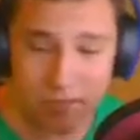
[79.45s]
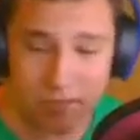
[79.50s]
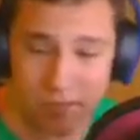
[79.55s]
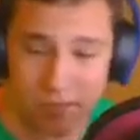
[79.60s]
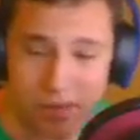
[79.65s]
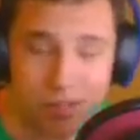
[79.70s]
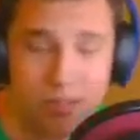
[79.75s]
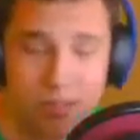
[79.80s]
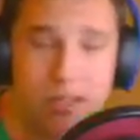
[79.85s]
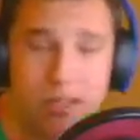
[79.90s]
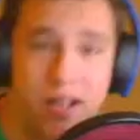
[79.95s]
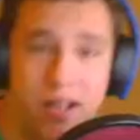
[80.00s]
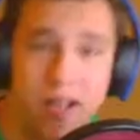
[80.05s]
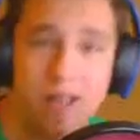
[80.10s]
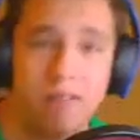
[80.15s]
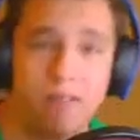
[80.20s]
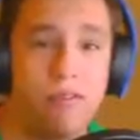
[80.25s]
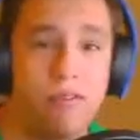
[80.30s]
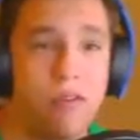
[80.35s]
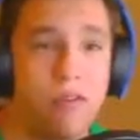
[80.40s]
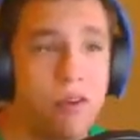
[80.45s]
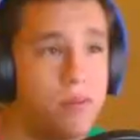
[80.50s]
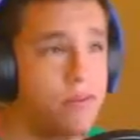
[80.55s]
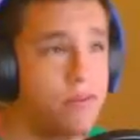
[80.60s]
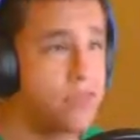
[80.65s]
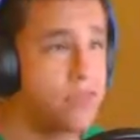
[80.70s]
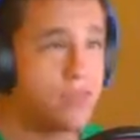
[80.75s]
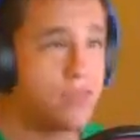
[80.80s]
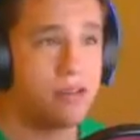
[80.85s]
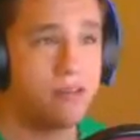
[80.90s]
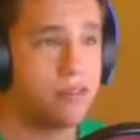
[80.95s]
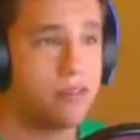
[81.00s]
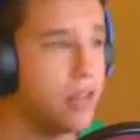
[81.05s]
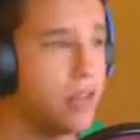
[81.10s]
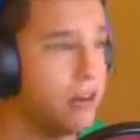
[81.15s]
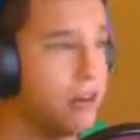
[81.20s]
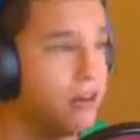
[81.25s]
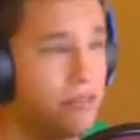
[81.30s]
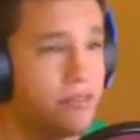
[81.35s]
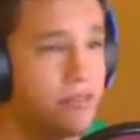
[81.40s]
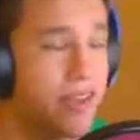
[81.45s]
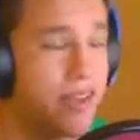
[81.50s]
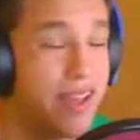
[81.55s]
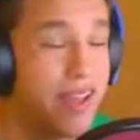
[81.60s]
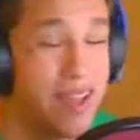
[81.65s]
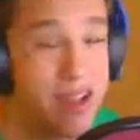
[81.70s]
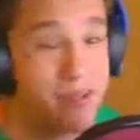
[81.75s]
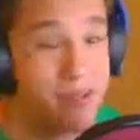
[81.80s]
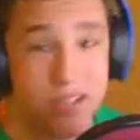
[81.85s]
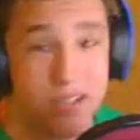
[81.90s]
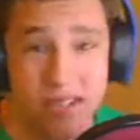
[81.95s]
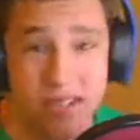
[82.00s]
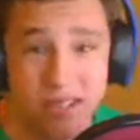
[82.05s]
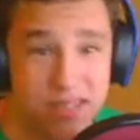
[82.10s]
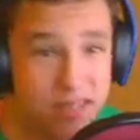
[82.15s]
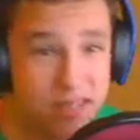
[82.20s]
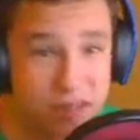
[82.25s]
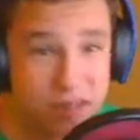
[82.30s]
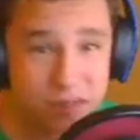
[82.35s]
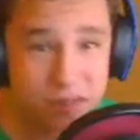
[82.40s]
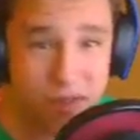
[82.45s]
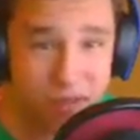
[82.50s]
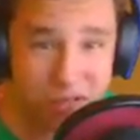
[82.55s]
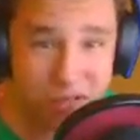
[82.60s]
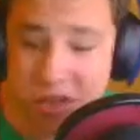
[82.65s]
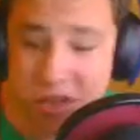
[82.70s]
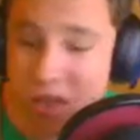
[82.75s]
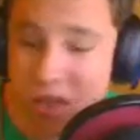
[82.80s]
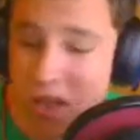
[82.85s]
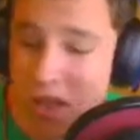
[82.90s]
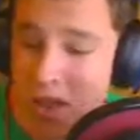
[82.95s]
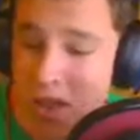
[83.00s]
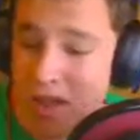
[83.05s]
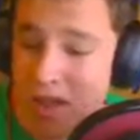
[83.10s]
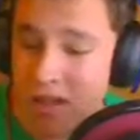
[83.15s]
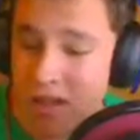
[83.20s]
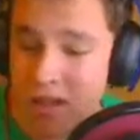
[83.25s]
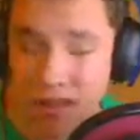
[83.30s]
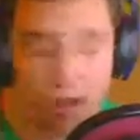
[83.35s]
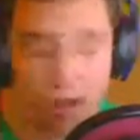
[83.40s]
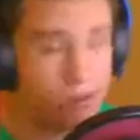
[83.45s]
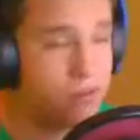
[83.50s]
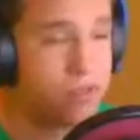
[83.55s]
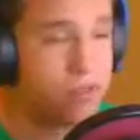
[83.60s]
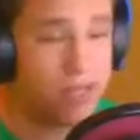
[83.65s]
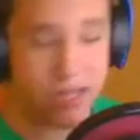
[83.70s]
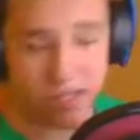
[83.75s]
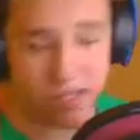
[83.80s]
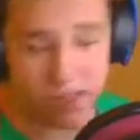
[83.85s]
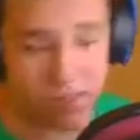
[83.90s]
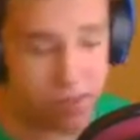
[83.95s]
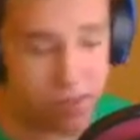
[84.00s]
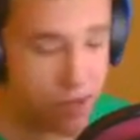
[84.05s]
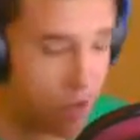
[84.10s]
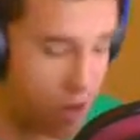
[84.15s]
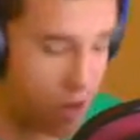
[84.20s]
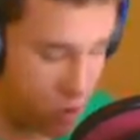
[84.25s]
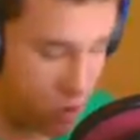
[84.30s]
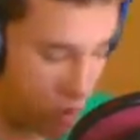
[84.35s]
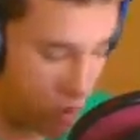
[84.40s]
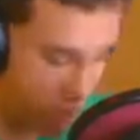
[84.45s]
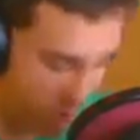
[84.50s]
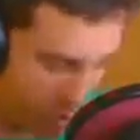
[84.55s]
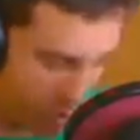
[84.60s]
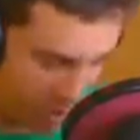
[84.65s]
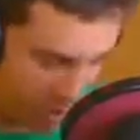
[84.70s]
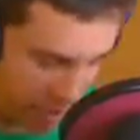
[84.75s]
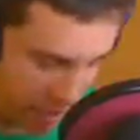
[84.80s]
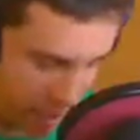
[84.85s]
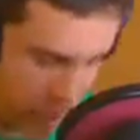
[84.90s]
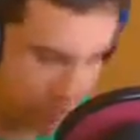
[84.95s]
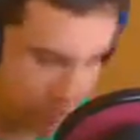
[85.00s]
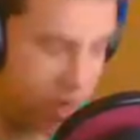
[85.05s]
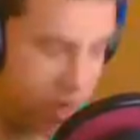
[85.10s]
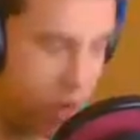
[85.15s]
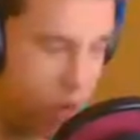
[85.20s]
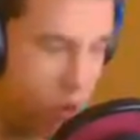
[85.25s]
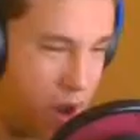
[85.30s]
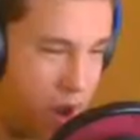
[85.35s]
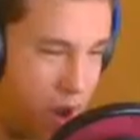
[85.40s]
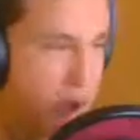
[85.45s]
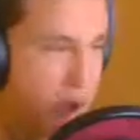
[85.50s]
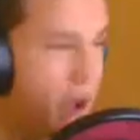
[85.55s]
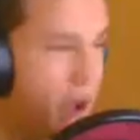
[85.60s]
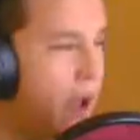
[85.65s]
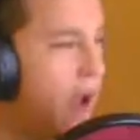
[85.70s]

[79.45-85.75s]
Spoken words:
It was just kind of thrown up the SoundCloud. I don't even think I advertised it that much. It was actually a pretty awkward podcast anyway.